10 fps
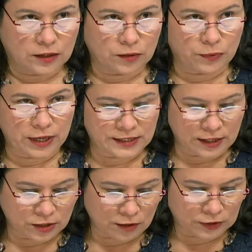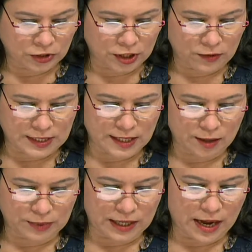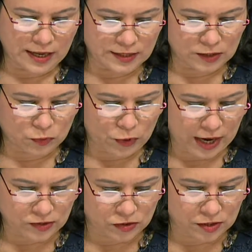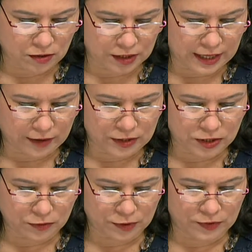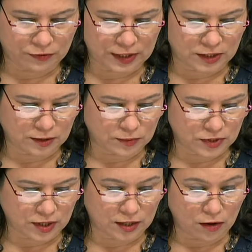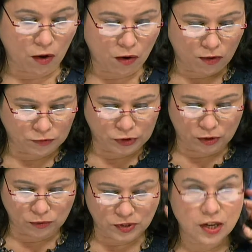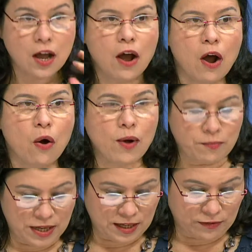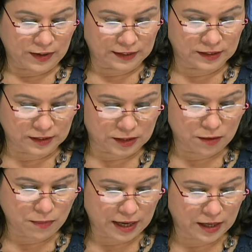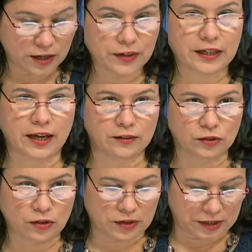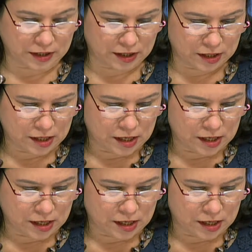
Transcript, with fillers: The President of the General Assembly has expressed solidarity with the victims and all of those who are being affected by Hurricane Dorian.